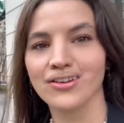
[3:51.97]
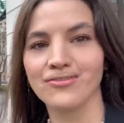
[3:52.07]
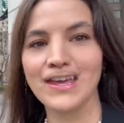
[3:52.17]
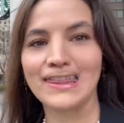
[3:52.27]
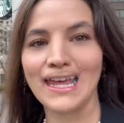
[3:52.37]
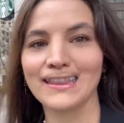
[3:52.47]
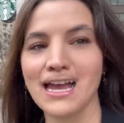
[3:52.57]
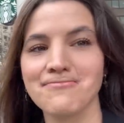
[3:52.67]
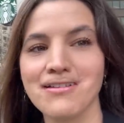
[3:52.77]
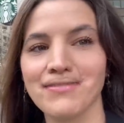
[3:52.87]
we think
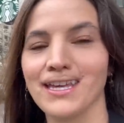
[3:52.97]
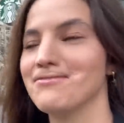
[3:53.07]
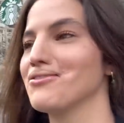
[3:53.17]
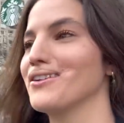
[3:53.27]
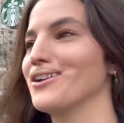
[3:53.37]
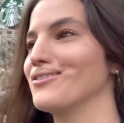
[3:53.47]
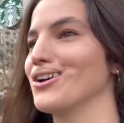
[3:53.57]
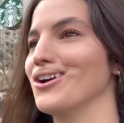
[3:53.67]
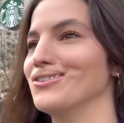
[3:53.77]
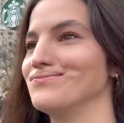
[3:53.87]
that might be him, but we don't
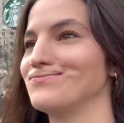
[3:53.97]
know.